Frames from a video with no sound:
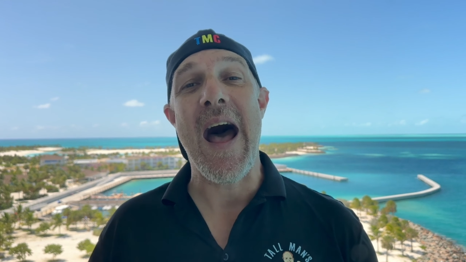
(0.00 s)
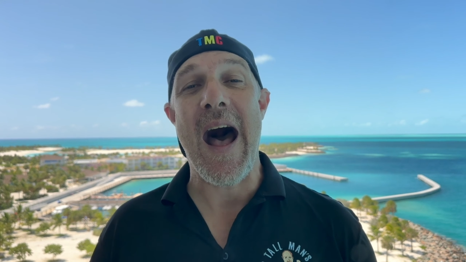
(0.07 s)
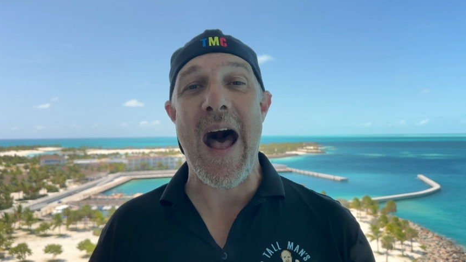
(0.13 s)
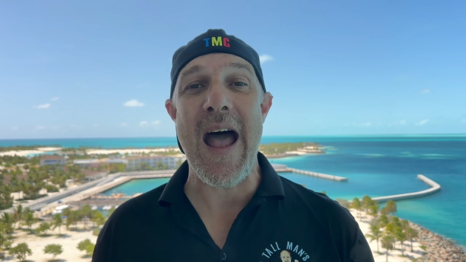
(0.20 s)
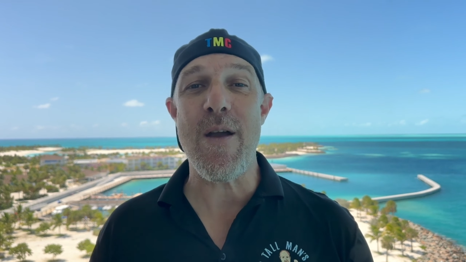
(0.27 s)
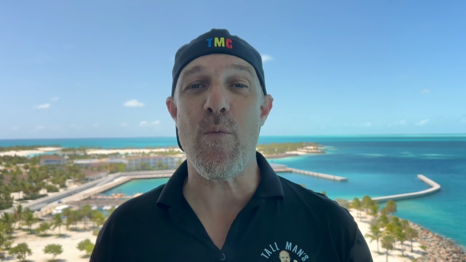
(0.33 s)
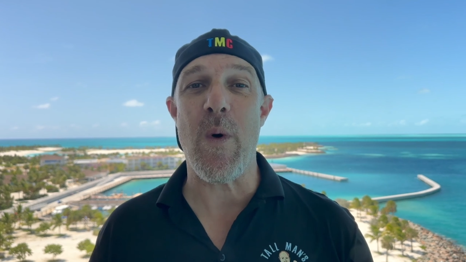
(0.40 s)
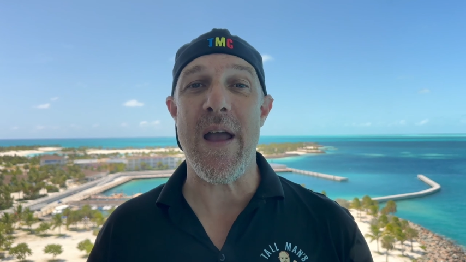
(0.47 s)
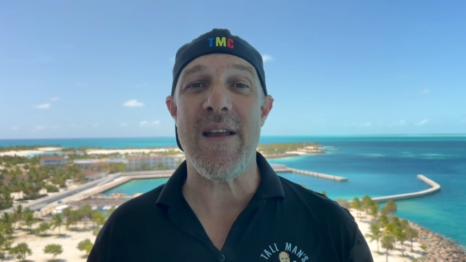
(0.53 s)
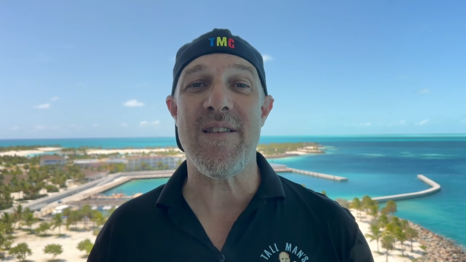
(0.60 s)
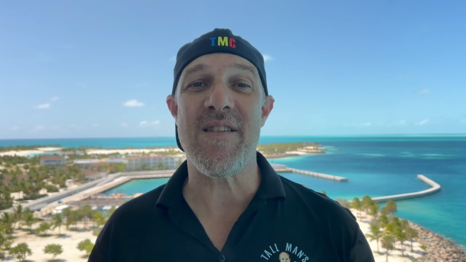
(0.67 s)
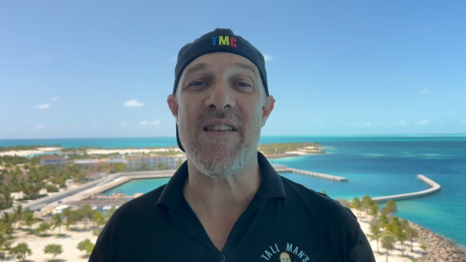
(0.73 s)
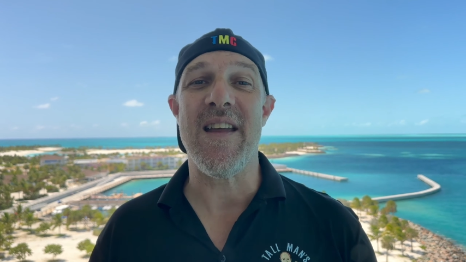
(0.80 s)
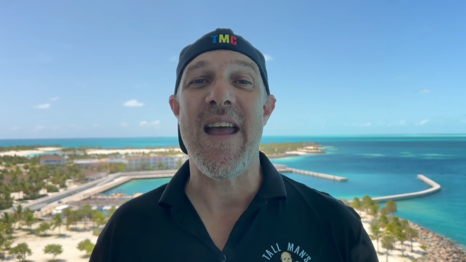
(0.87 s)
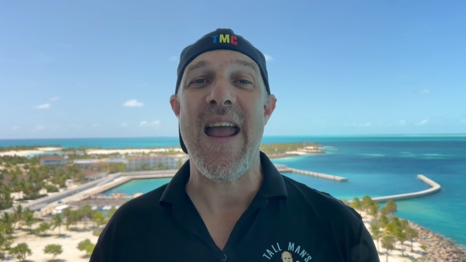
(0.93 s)
high
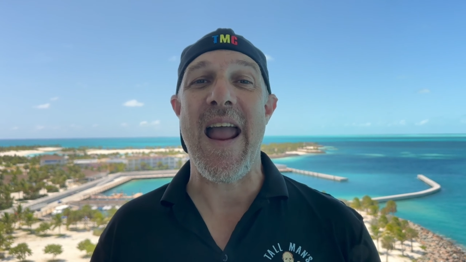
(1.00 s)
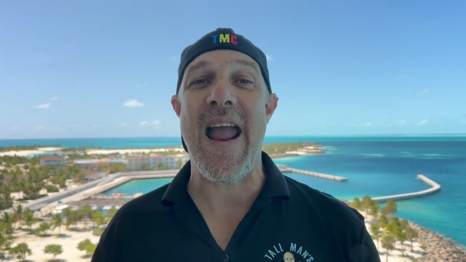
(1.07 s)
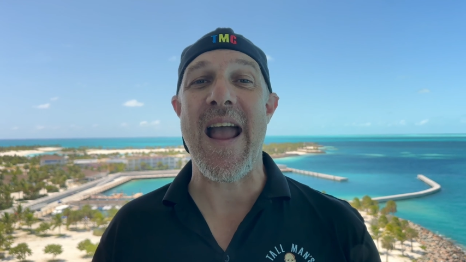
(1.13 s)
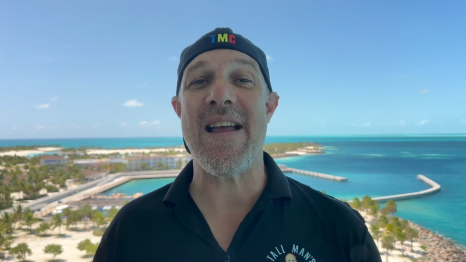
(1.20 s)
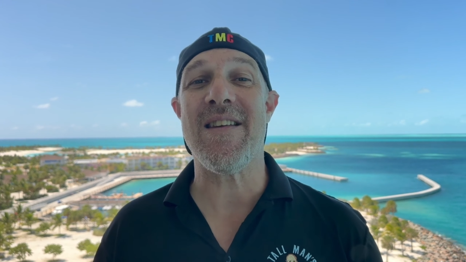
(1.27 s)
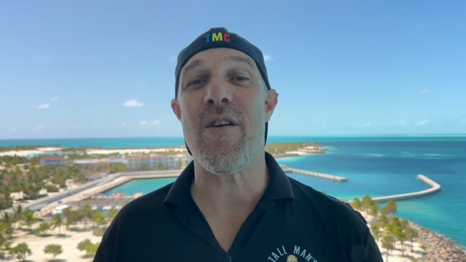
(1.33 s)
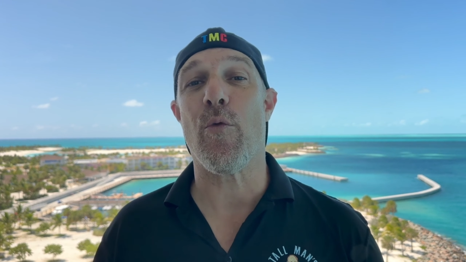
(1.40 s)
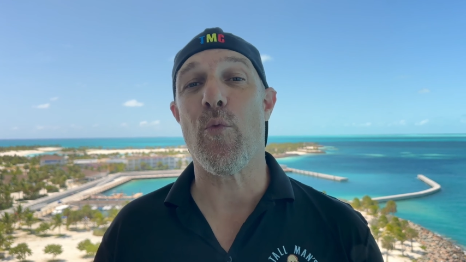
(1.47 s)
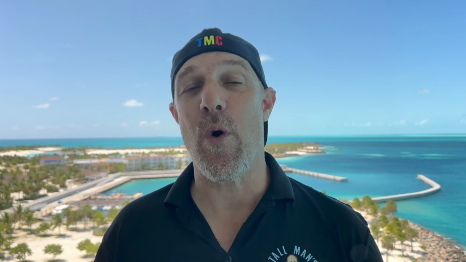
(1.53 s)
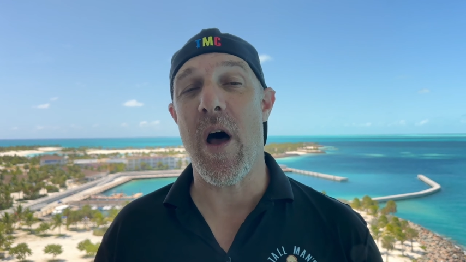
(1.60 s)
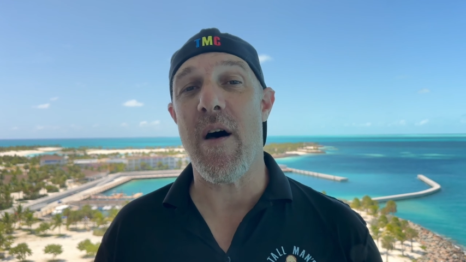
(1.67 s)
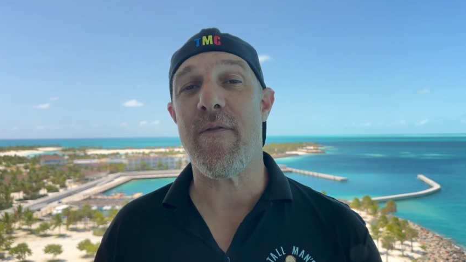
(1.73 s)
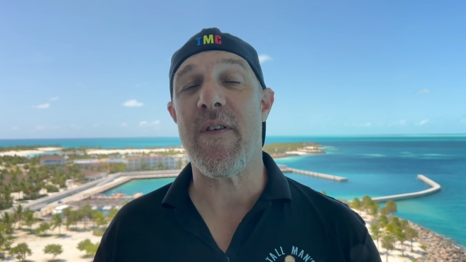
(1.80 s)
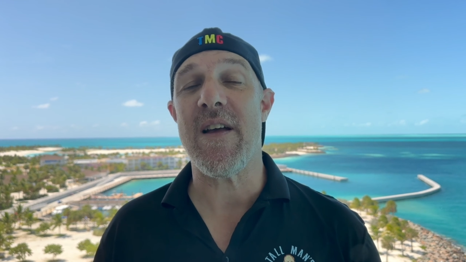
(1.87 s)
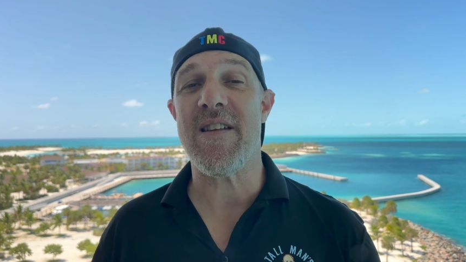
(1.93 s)
winds, and
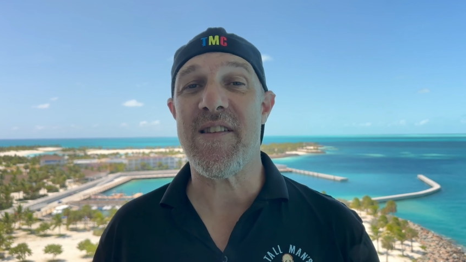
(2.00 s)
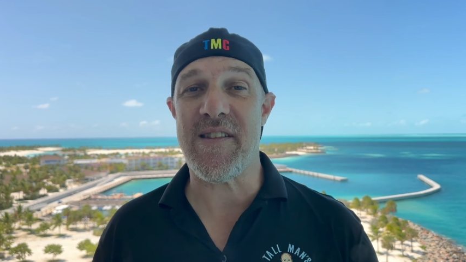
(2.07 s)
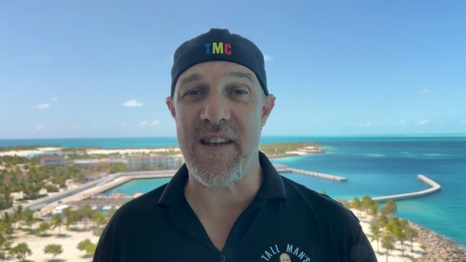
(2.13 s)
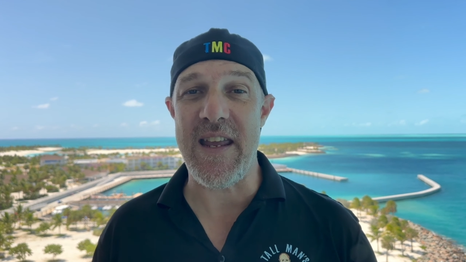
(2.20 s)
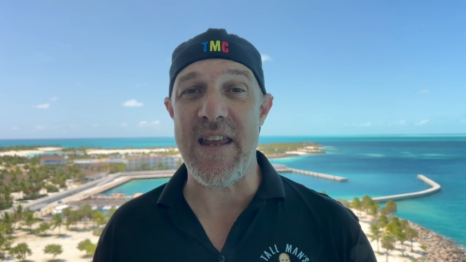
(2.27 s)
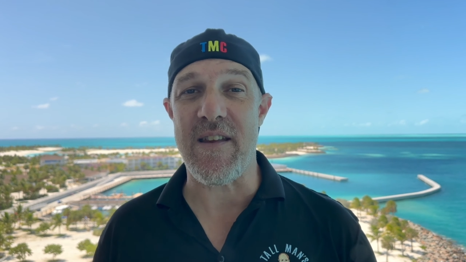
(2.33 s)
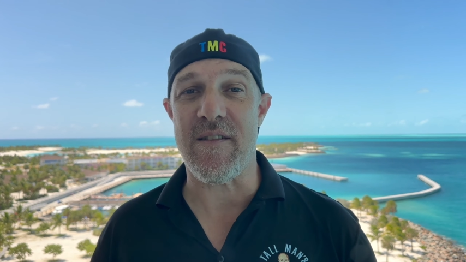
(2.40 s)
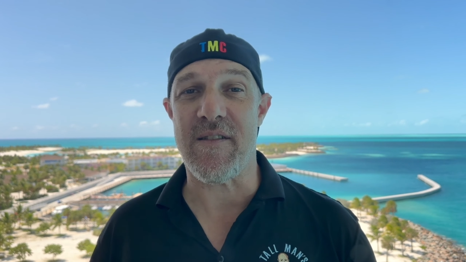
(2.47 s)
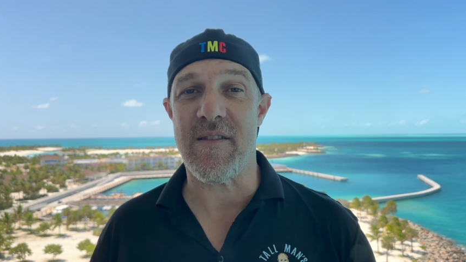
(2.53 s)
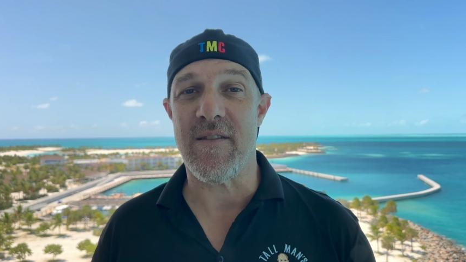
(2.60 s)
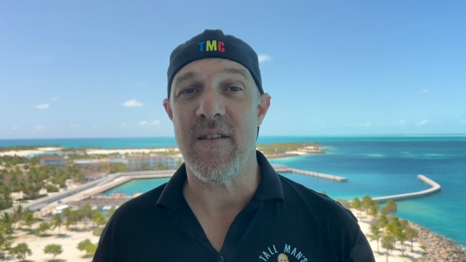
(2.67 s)
rough seas.